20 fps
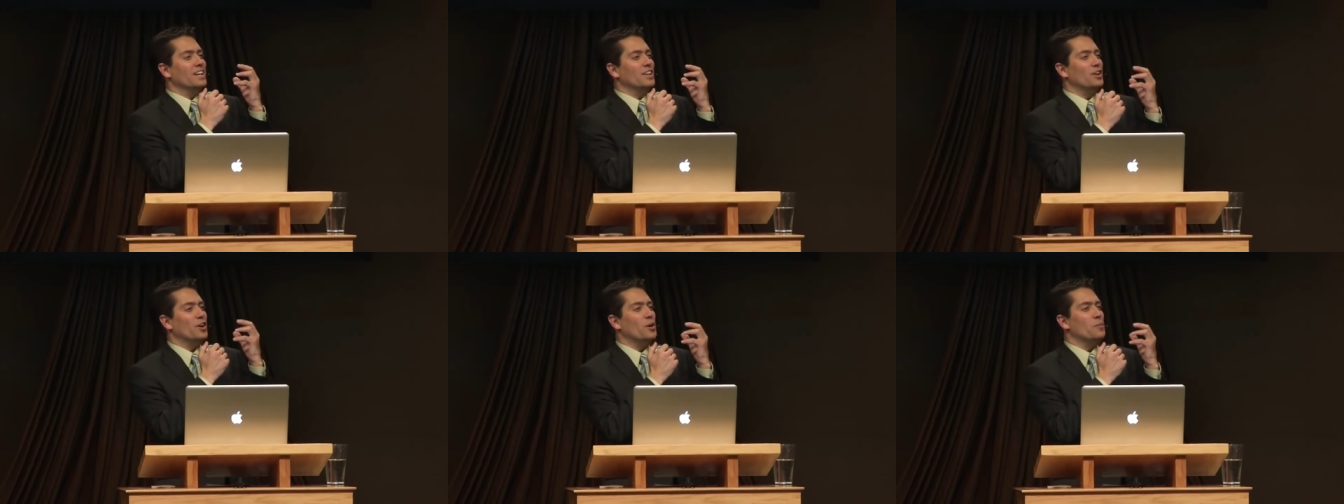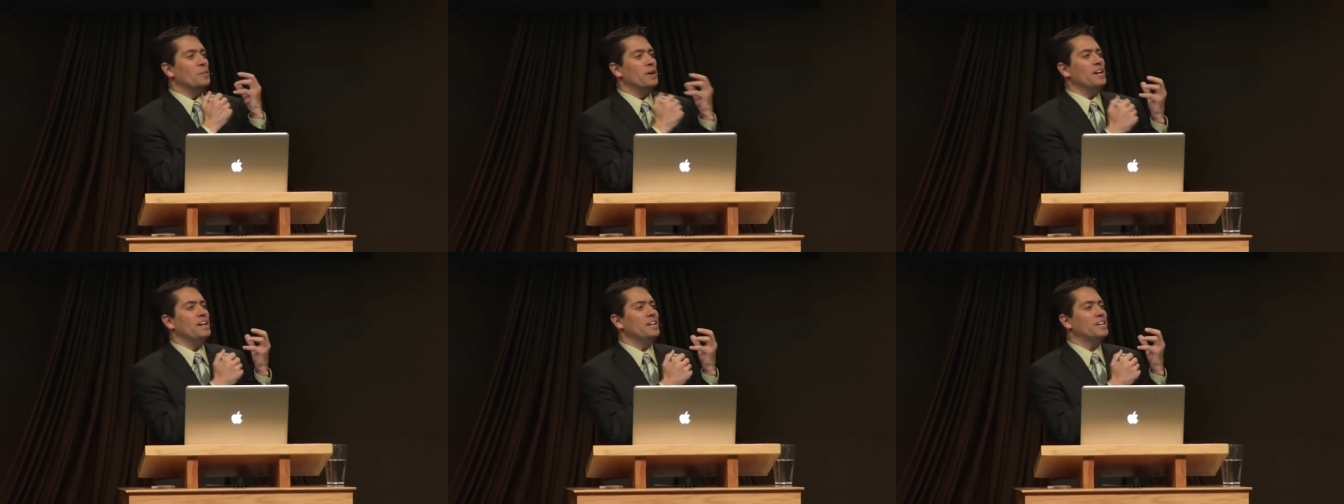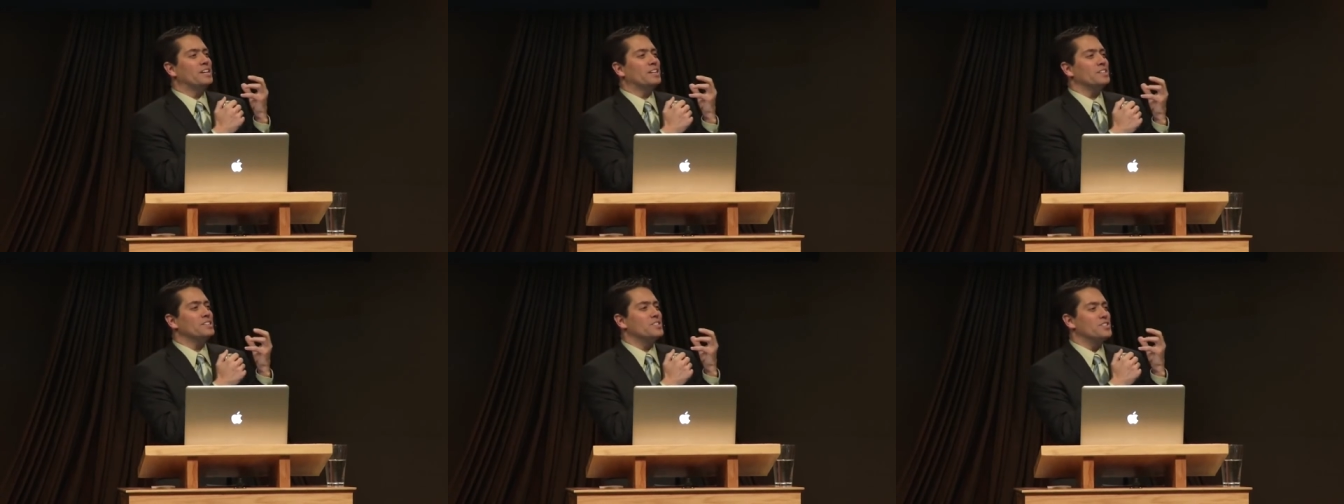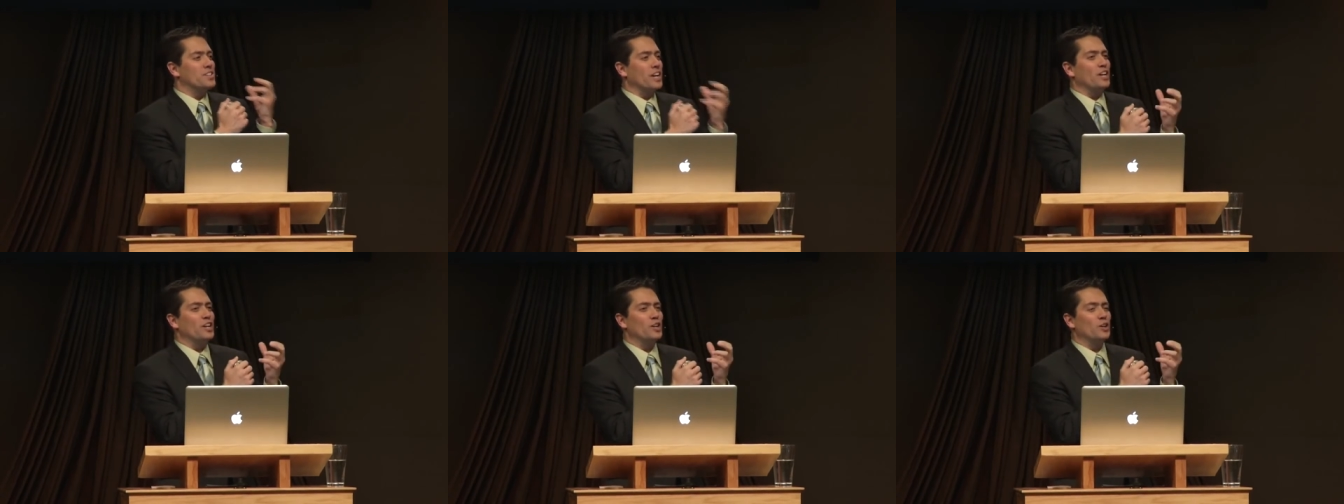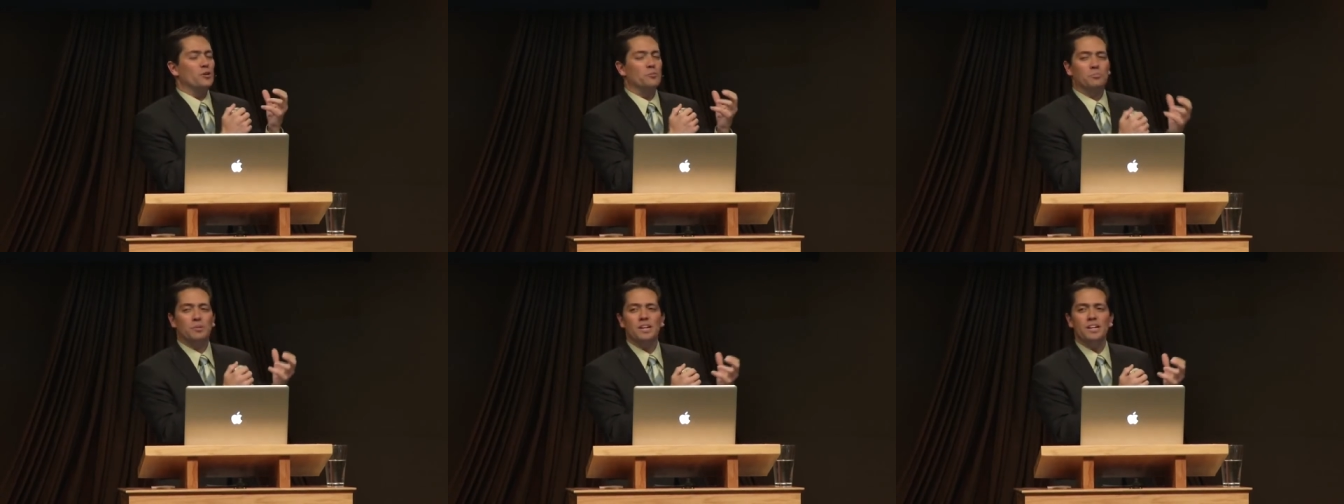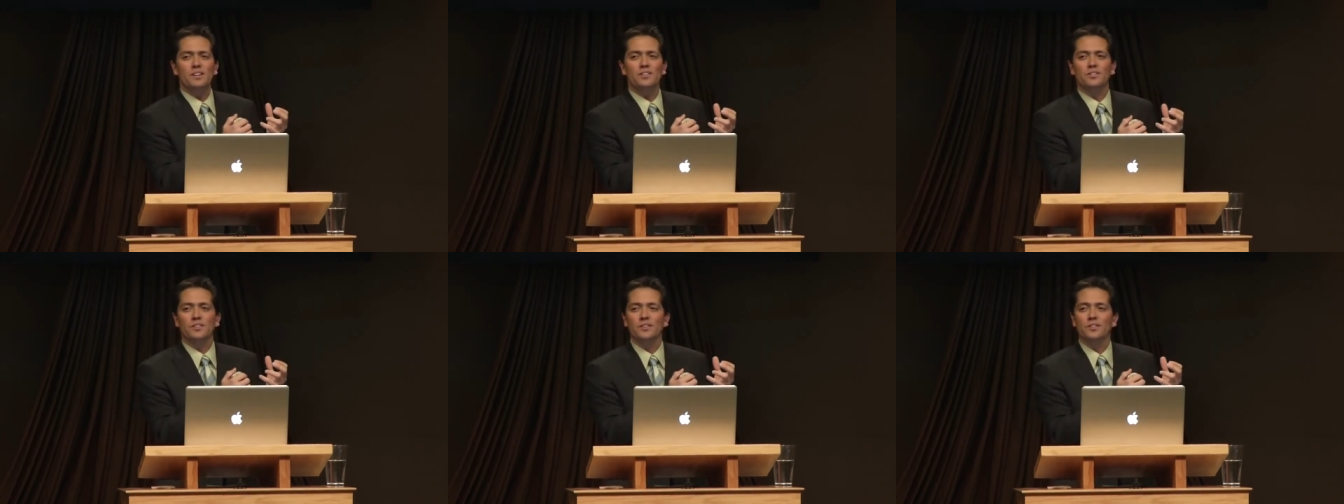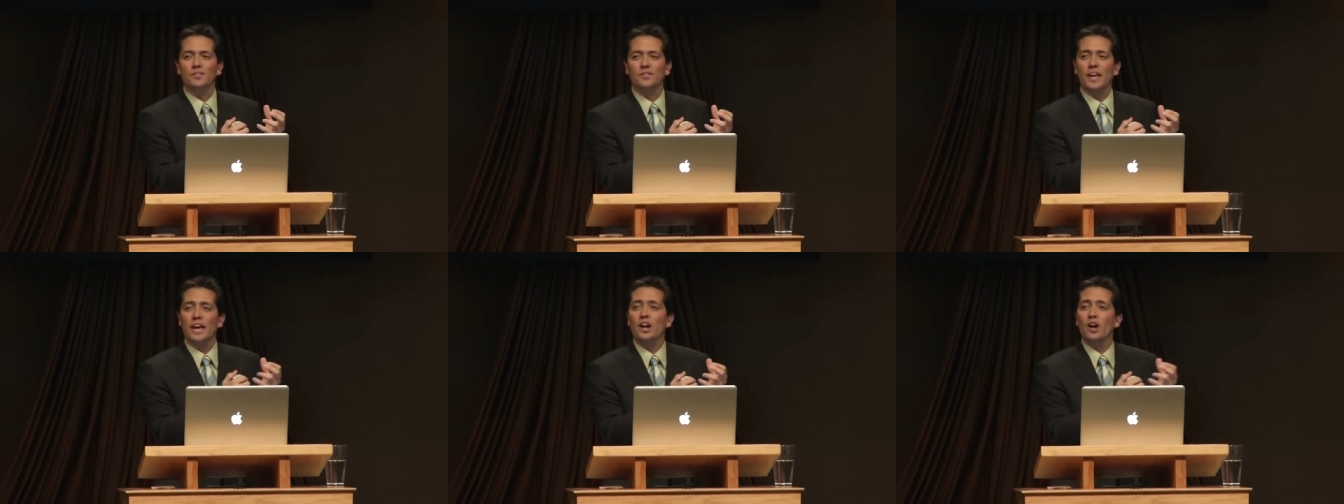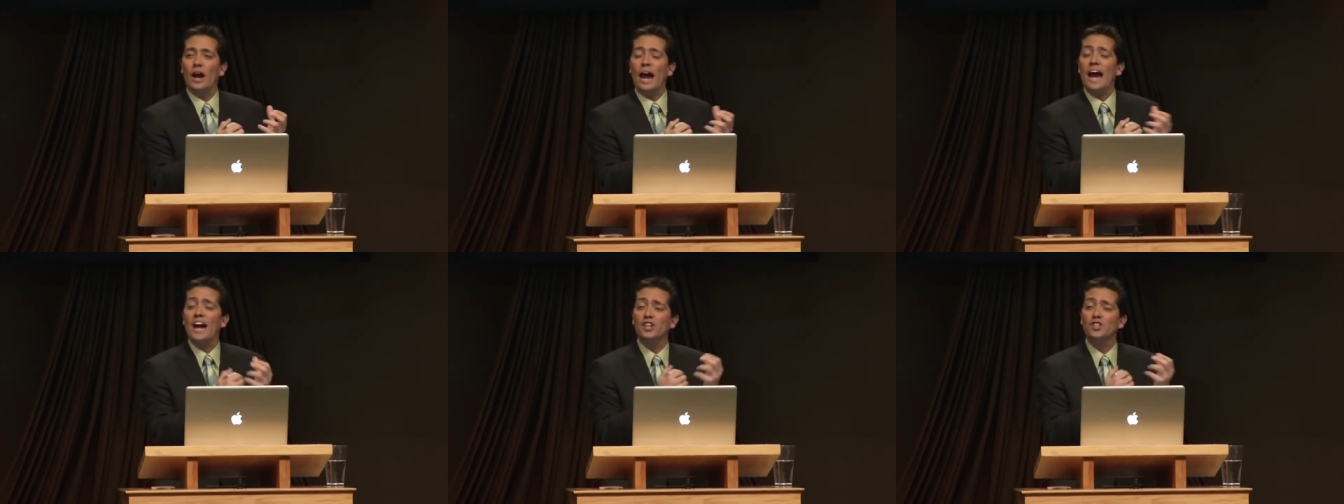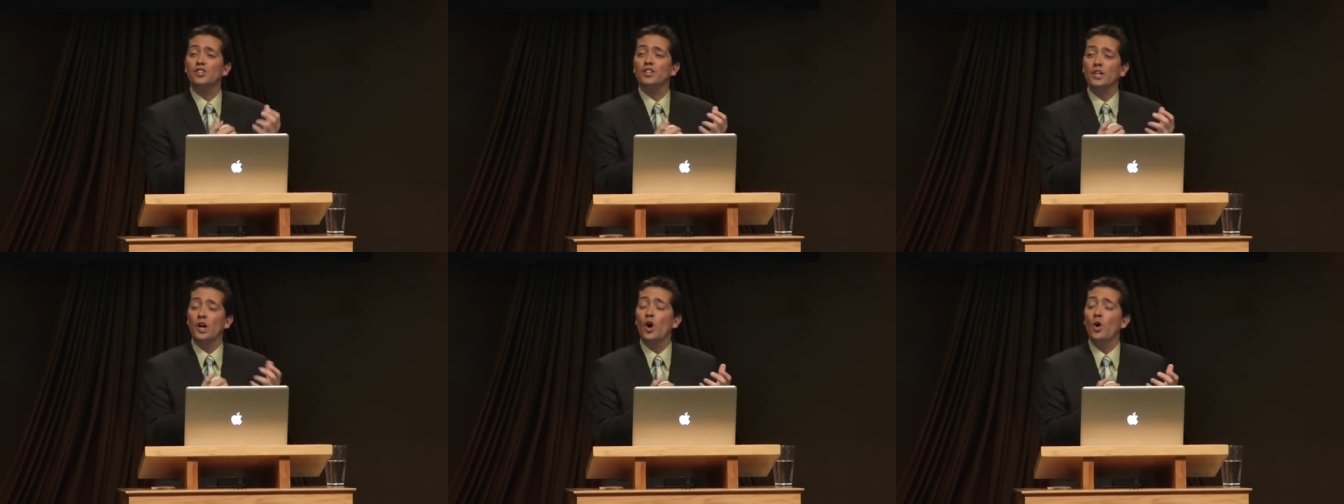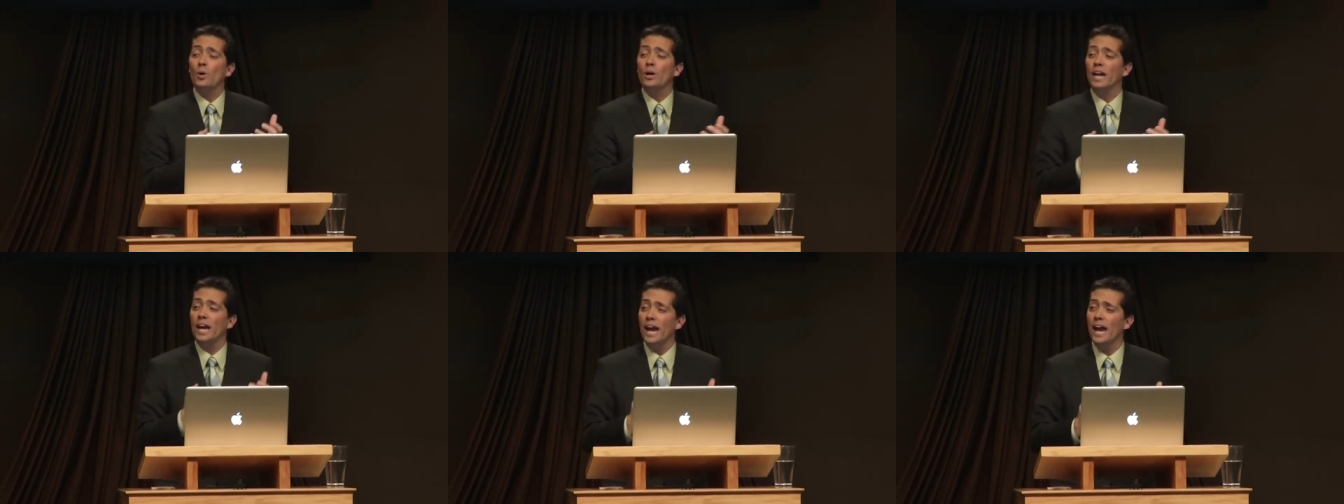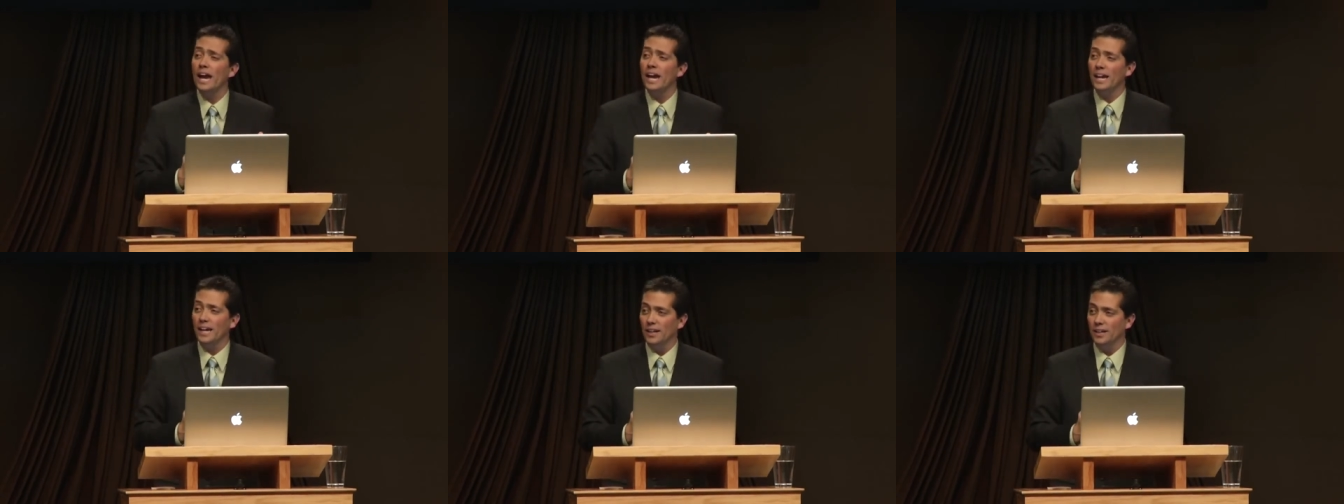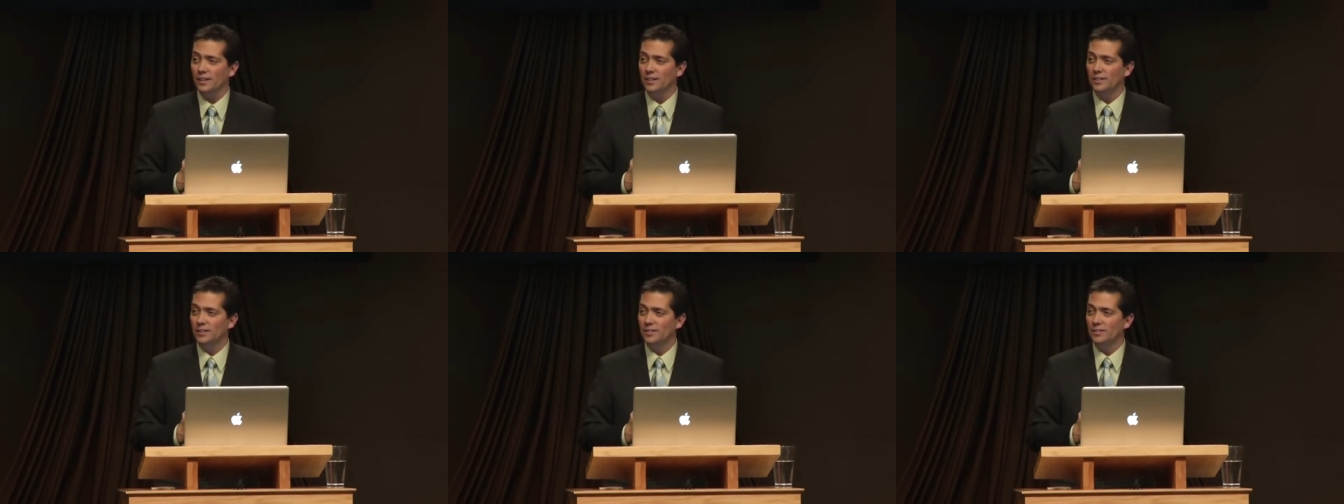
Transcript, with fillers: there are many secular pieces that are actually okay.